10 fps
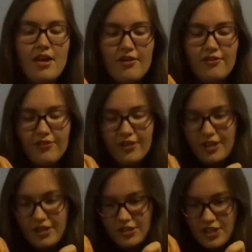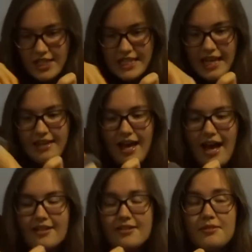Funny you should say that,
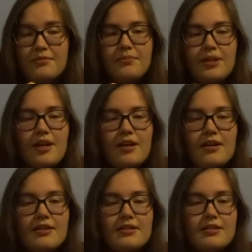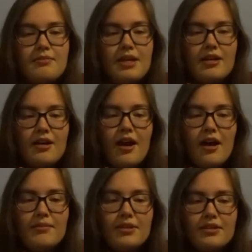Adam, because me and
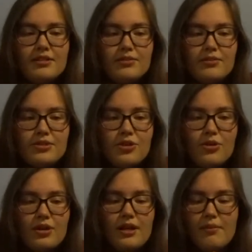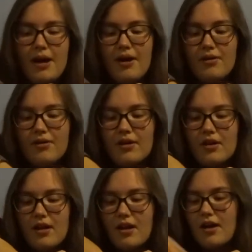Carmen were talking about
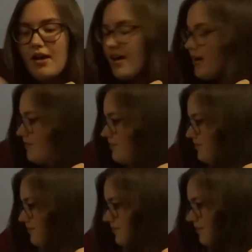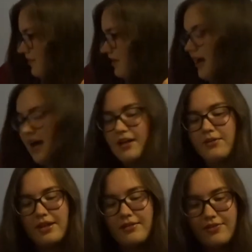
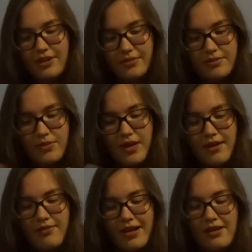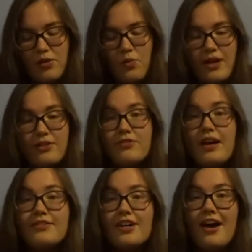Halloween films when I went
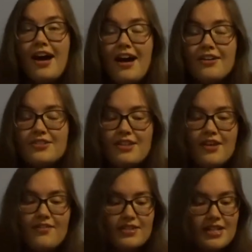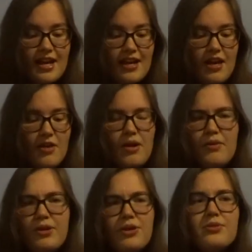round her house the other day. Well,
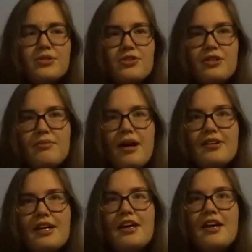we all were talking about it.